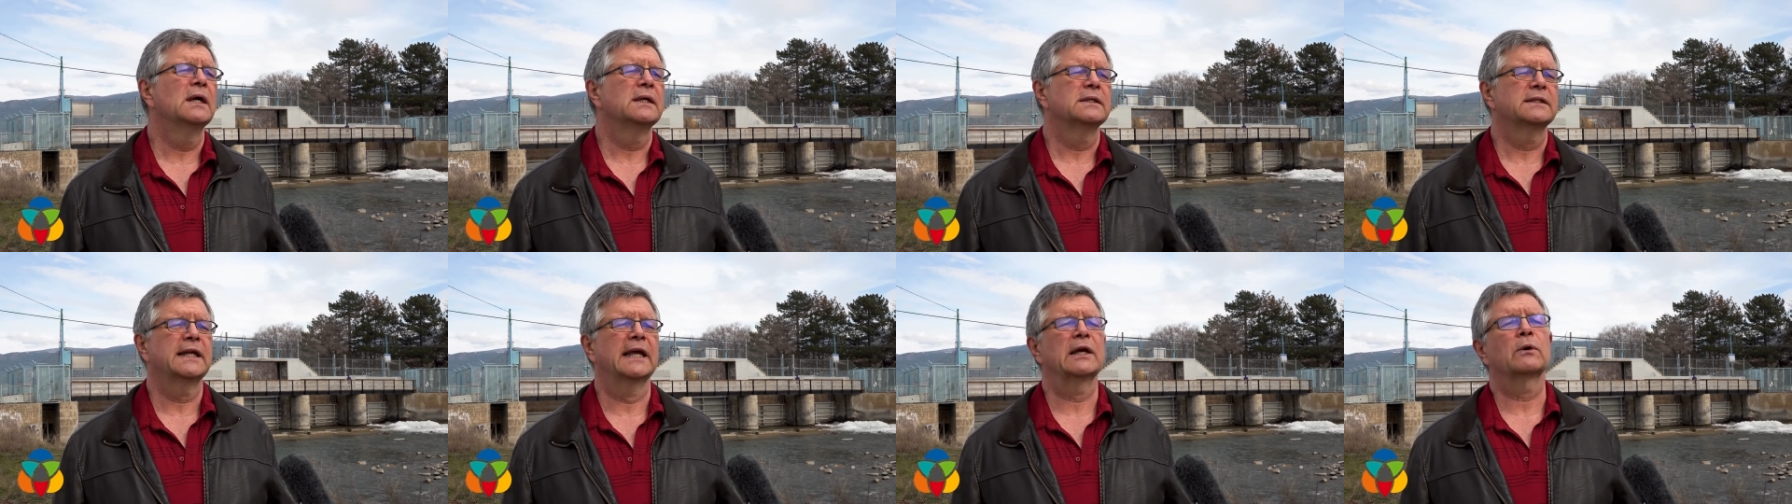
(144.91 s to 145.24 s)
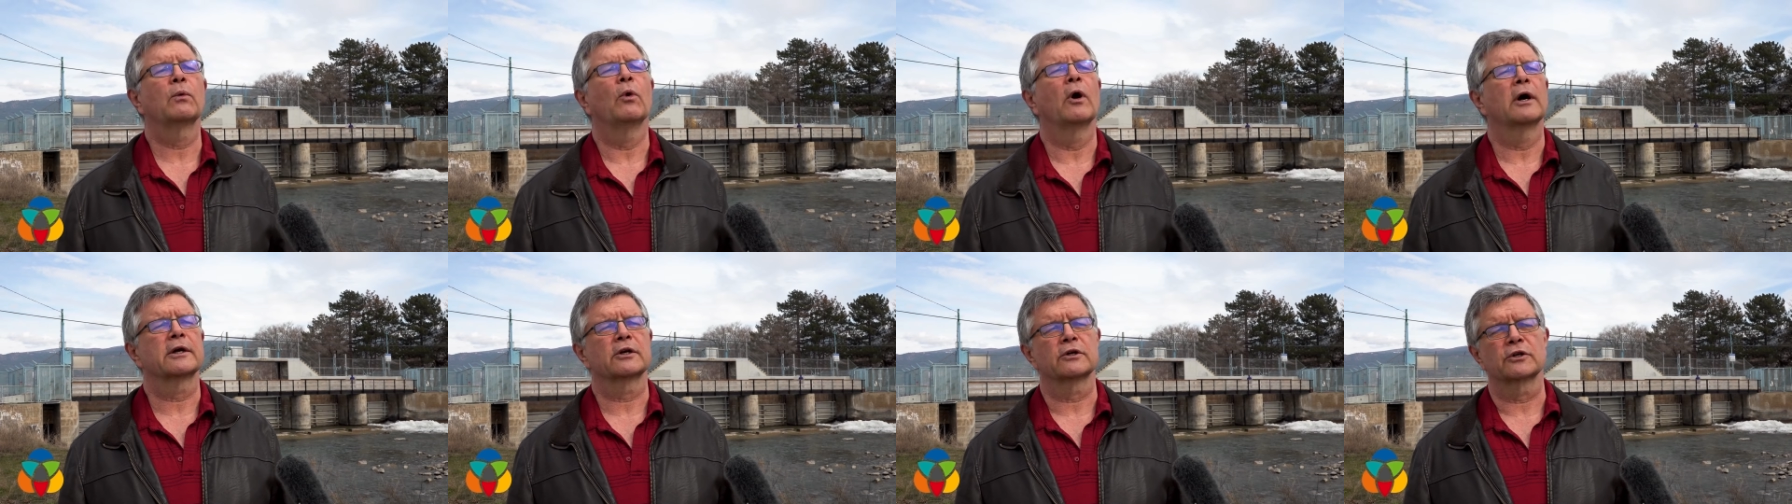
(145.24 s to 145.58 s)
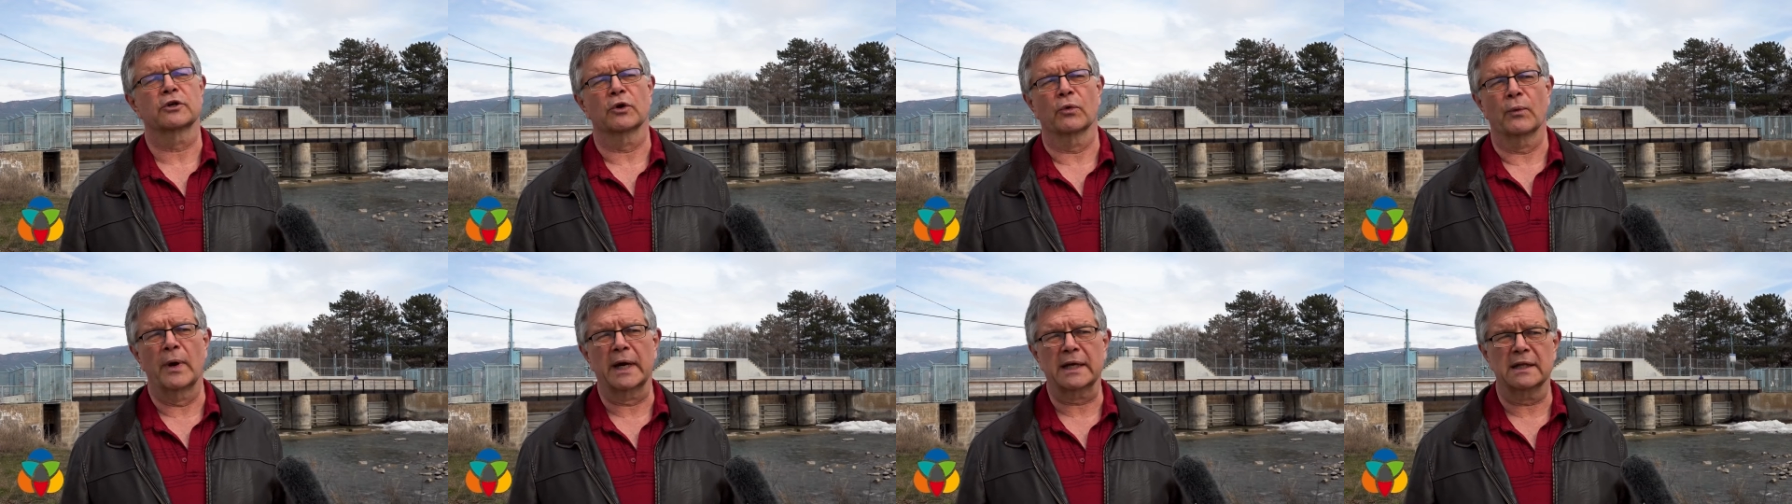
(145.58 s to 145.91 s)
take water
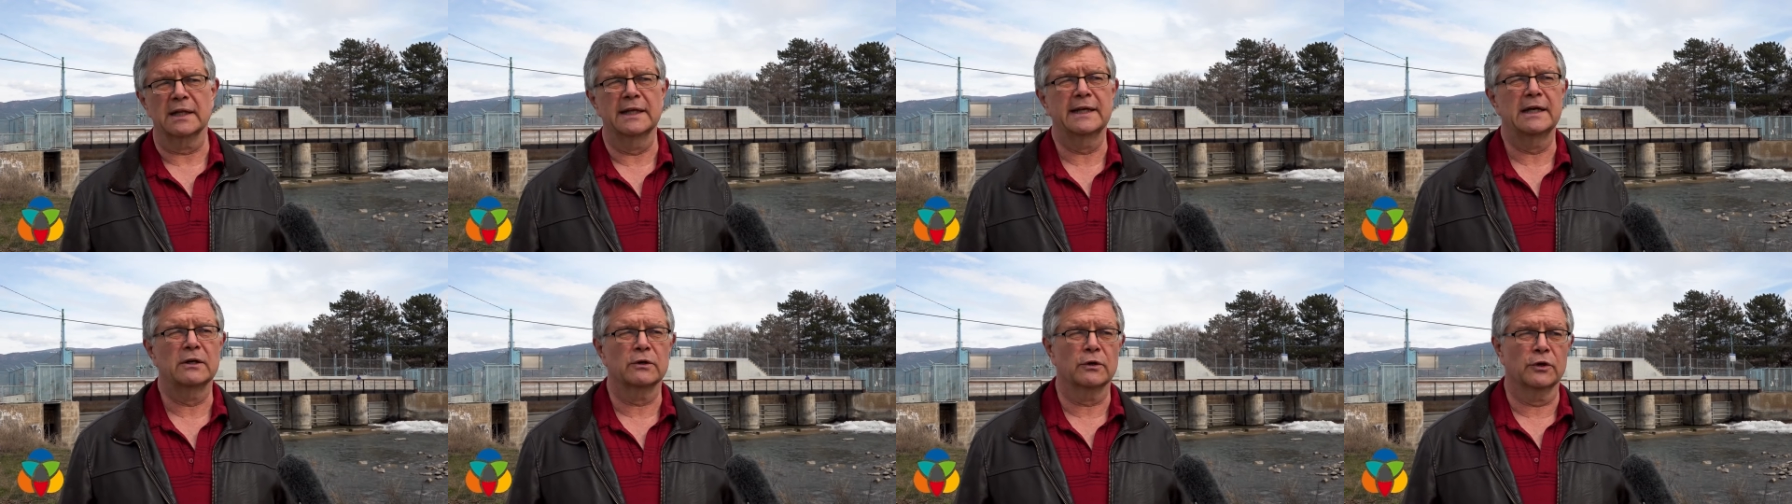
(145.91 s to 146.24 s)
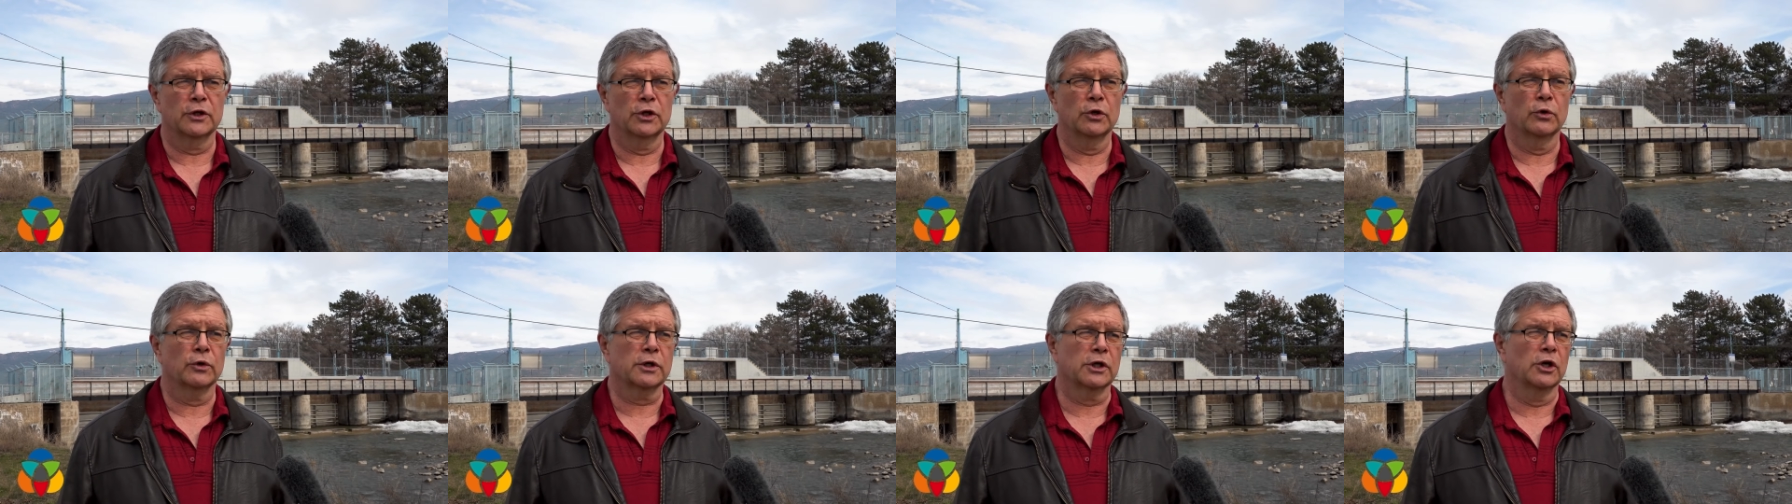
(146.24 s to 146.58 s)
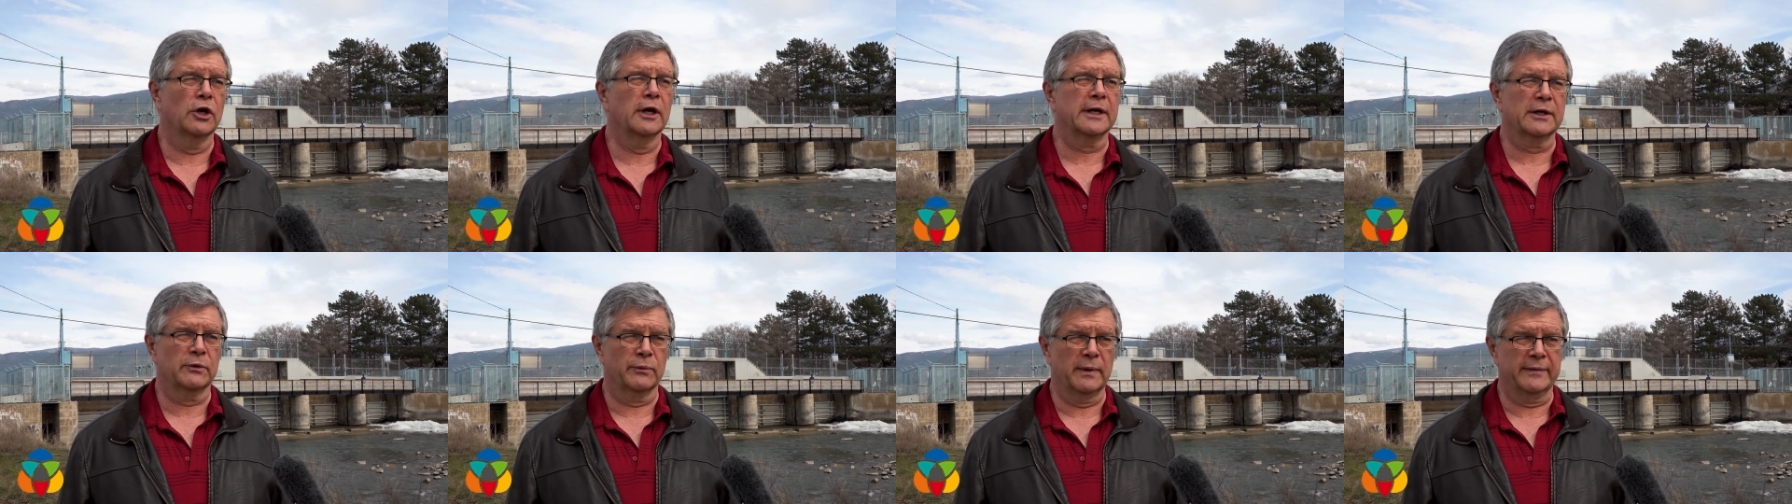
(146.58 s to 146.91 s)
directly out of the
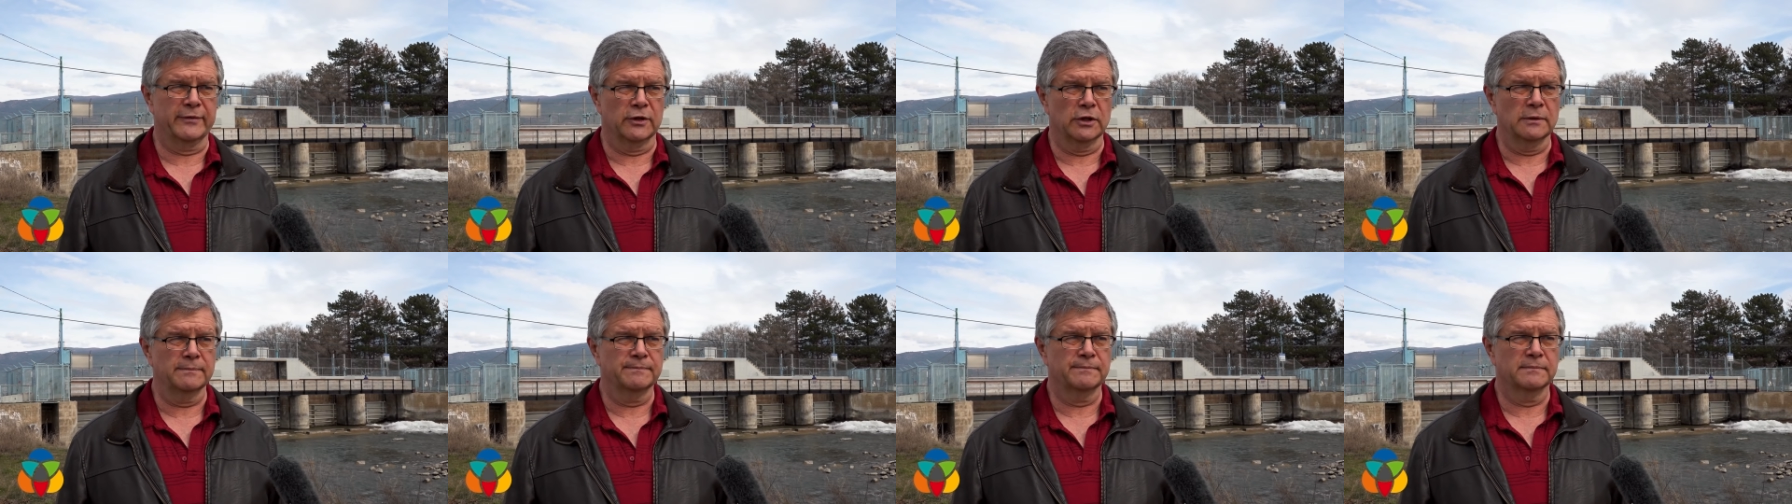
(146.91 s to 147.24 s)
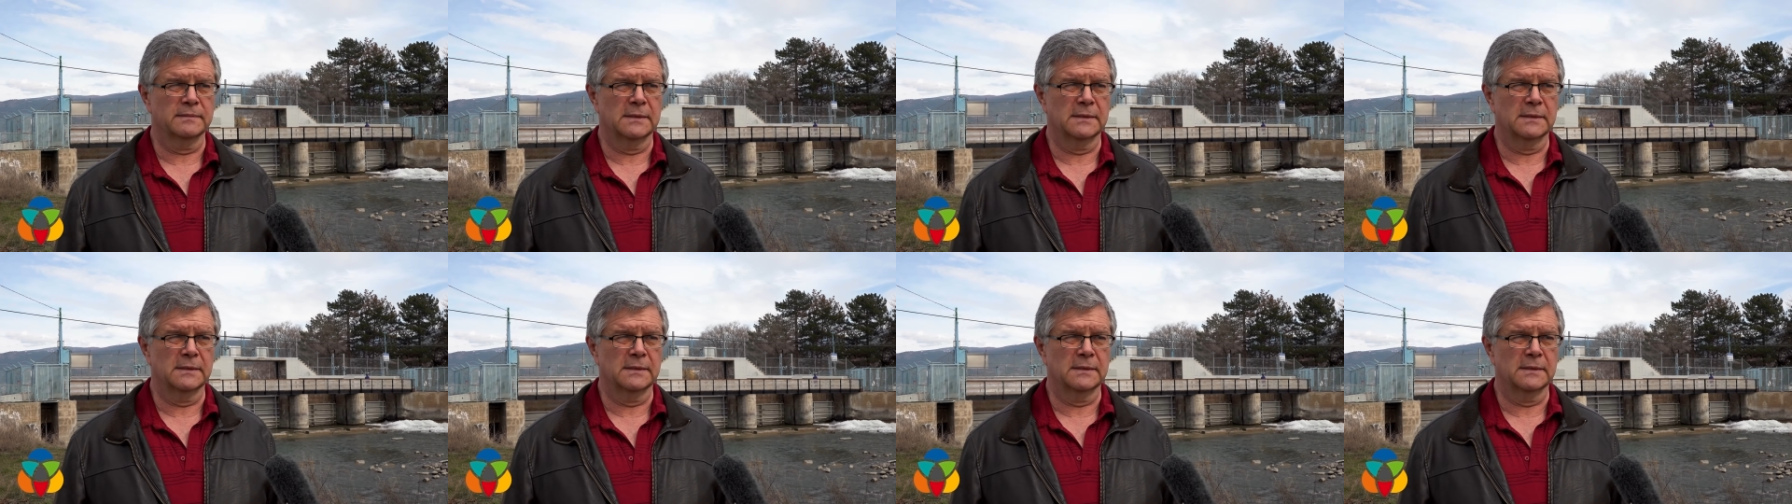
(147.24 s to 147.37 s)
Okanagan River.